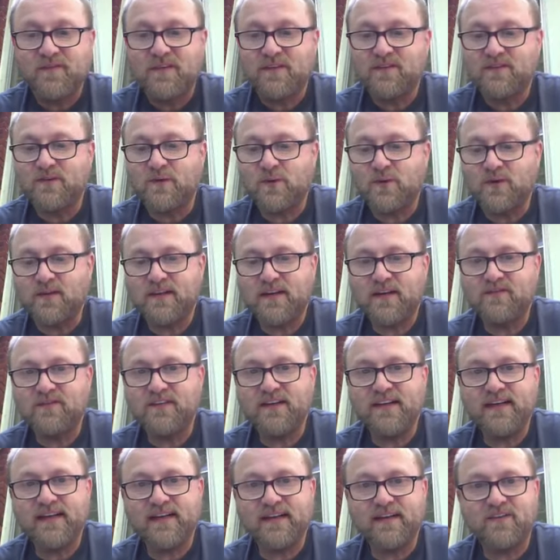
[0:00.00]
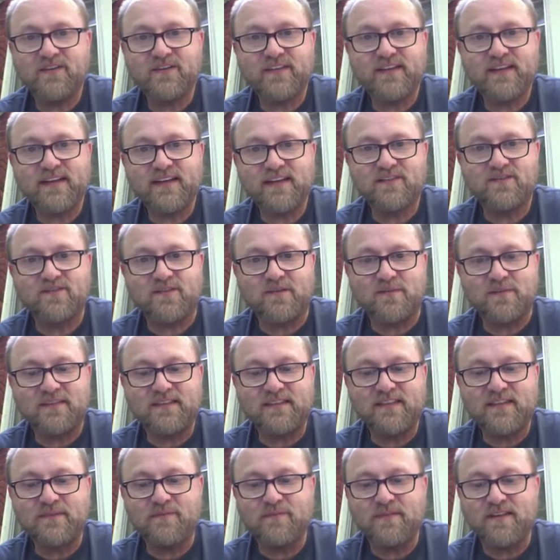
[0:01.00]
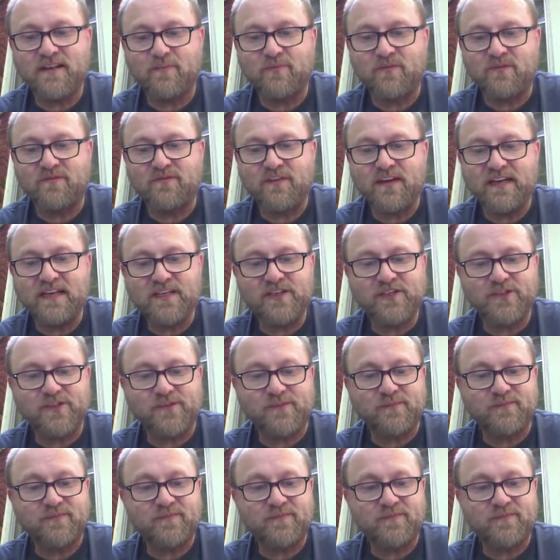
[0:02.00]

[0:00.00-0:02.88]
So a lot of negative things from sleep deprivation.